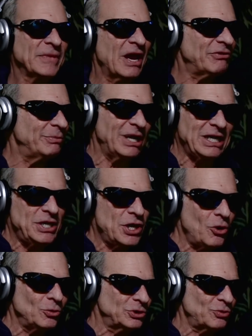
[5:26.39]
Everybody
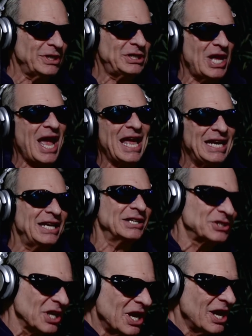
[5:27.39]
knows what that
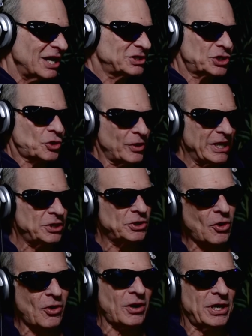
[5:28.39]
is. A screen
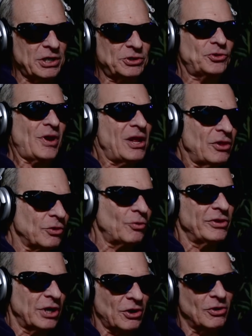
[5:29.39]
door in a trailer
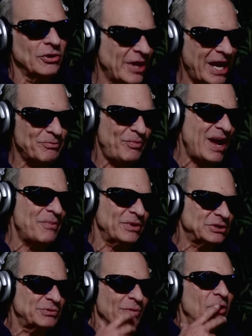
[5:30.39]
with a girl named Pepper
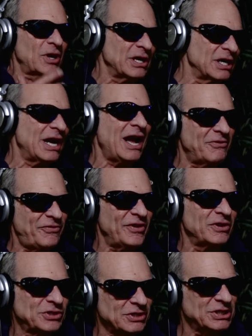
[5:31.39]
smoking a
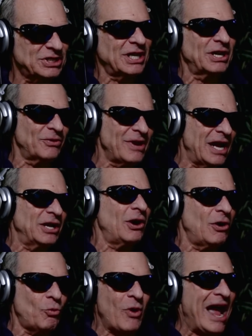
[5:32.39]
non-filter cigarette
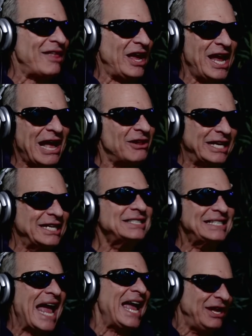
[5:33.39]
going, where the hell is
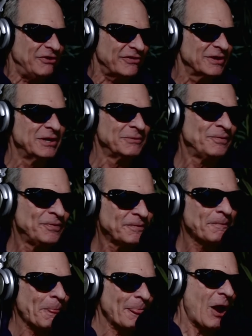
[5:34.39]
Dave?
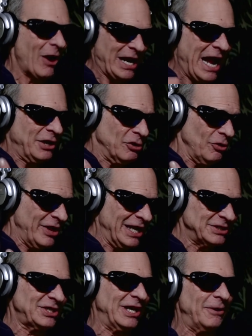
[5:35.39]
All right, I know
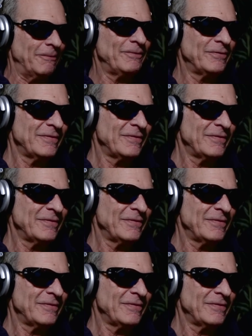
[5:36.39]
that sound.